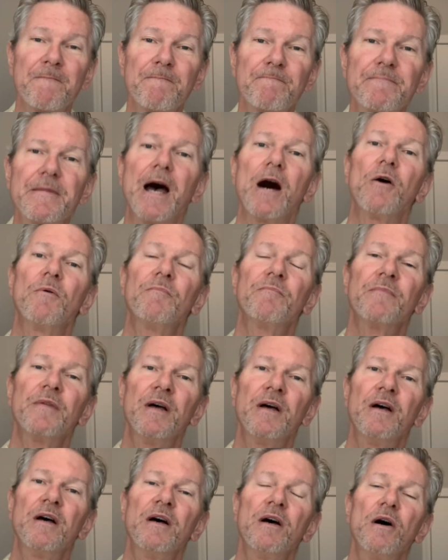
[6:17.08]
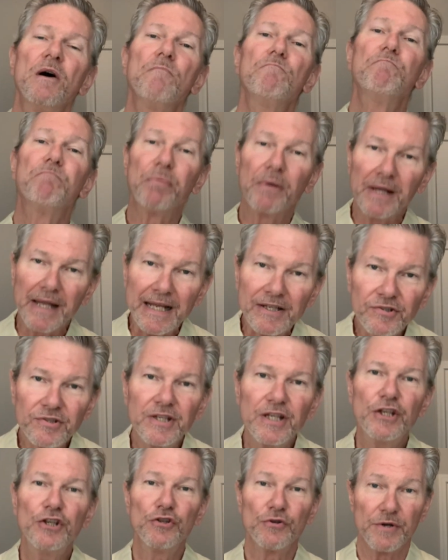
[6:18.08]
Now,
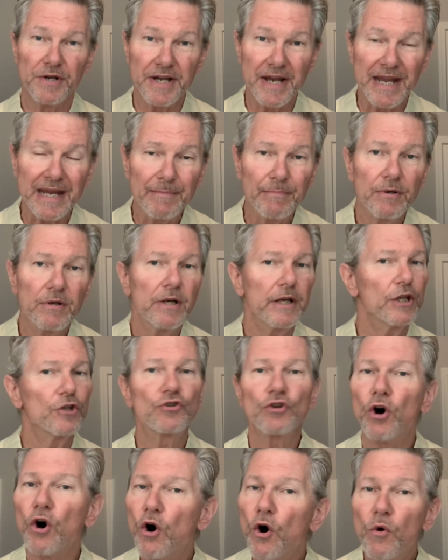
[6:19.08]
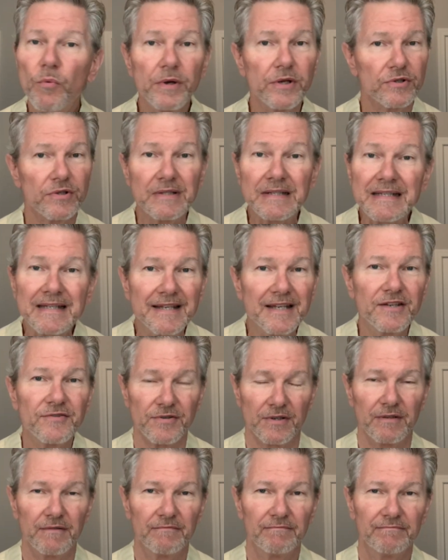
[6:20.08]
blessing your neighbor is always in
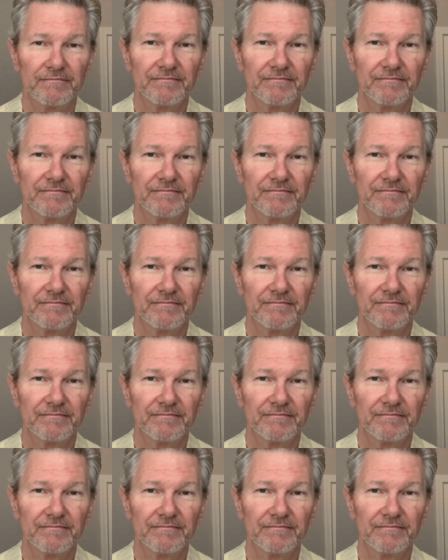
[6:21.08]
season,